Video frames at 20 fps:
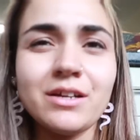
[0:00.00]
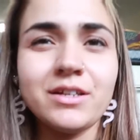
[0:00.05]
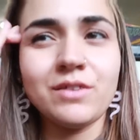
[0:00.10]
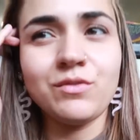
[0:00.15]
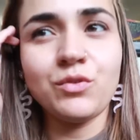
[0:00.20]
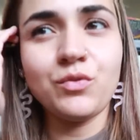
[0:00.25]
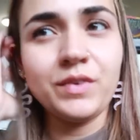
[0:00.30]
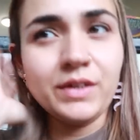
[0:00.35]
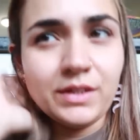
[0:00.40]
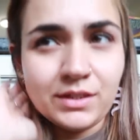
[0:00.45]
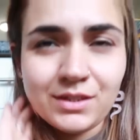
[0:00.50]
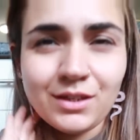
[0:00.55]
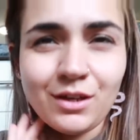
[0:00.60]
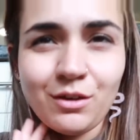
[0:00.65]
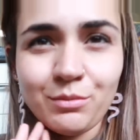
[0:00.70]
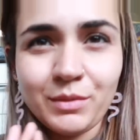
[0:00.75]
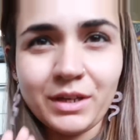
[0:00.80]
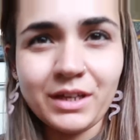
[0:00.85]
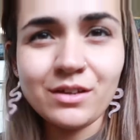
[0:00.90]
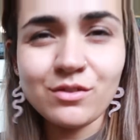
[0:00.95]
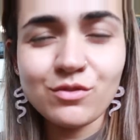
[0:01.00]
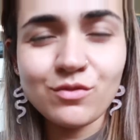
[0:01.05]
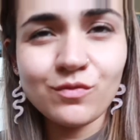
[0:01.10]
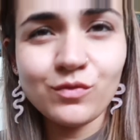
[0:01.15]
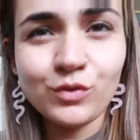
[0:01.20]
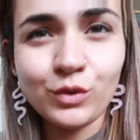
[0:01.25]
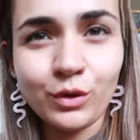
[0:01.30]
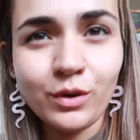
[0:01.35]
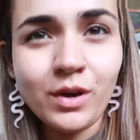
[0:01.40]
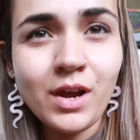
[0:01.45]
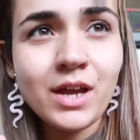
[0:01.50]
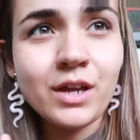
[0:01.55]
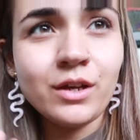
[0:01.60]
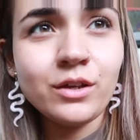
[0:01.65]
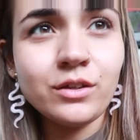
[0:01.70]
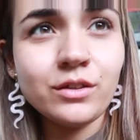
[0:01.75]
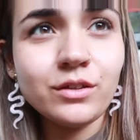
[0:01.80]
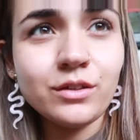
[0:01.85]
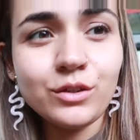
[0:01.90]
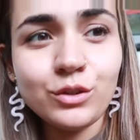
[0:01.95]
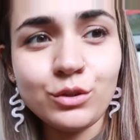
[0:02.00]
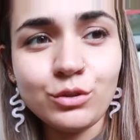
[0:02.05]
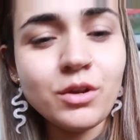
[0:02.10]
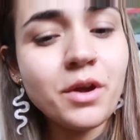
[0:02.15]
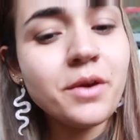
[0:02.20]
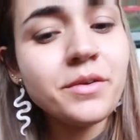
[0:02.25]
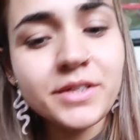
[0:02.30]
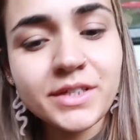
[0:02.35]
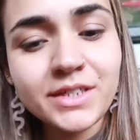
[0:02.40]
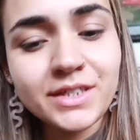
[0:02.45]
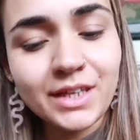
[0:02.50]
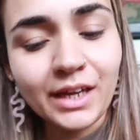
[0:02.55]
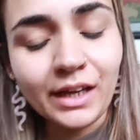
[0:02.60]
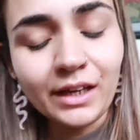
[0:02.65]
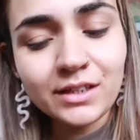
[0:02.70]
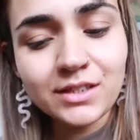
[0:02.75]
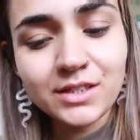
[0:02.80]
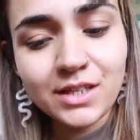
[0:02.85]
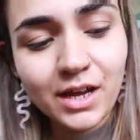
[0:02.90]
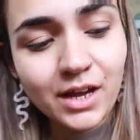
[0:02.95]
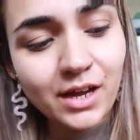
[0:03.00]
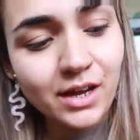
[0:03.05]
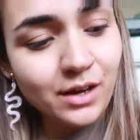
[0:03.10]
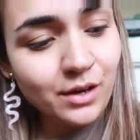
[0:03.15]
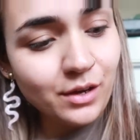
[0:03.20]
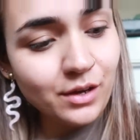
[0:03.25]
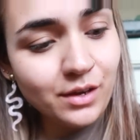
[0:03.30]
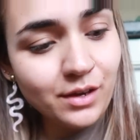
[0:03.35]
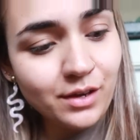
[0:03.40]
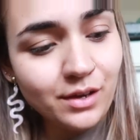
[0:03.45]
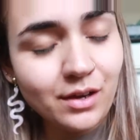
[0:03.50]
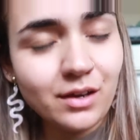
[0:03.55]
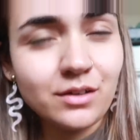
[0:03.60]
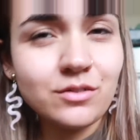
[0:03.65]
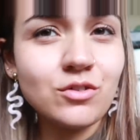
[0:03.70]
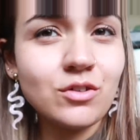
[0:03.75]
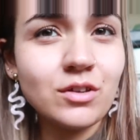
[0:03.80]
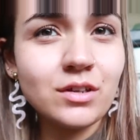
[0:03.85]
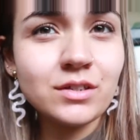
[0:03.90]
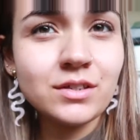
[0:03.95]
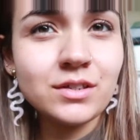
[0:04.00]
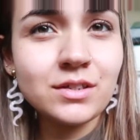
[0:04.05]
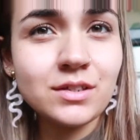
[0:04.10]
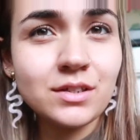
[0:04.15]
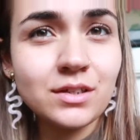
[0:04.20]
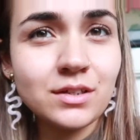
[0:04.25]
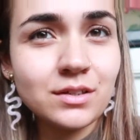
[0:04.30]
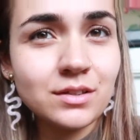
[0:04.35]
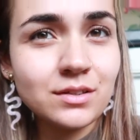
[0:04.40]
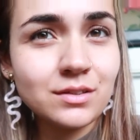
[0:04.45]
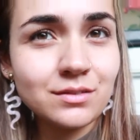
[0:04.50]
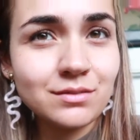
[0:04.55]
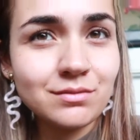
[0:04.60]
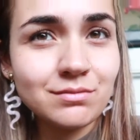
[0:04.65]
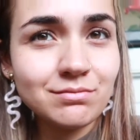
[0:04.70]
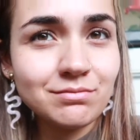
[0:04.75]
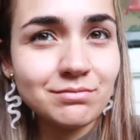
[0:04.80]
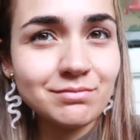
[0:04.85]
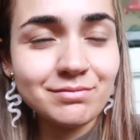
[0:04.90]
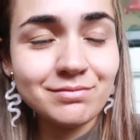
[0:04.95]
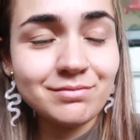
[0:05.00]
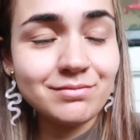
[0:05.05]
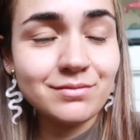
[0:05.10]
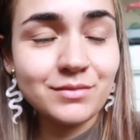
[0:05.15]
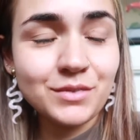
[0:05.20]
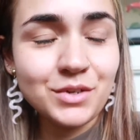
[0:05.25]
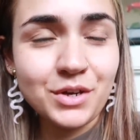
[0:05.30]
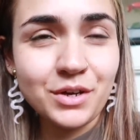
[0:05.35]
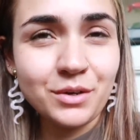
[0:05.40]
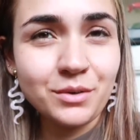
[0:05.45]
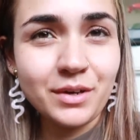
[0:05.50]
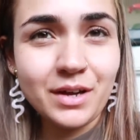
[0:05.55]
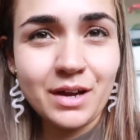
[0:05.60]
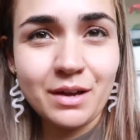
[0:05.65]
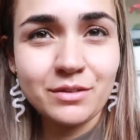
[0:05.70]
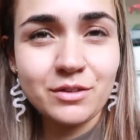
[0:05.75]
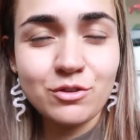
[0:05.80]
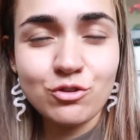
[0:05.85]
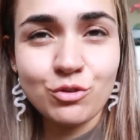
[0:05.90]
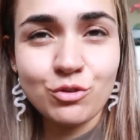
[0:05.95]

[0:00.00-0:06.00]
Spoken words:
I never really sit on my kitchen floor, you notice things that are just not how they